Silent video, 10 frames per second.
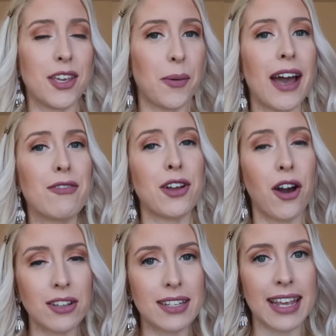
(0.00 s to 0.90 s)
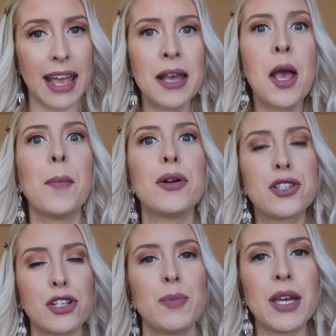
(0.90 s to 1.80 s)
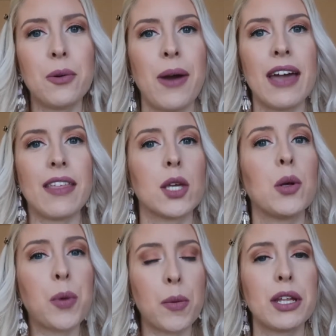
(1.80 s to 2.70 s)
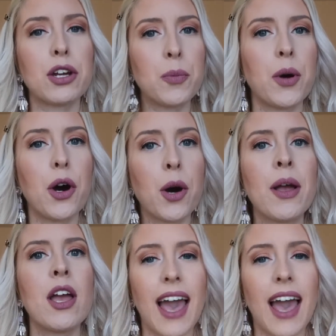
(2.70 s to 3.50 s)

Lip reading: You are on holiday, but just be aware that you'll probably come home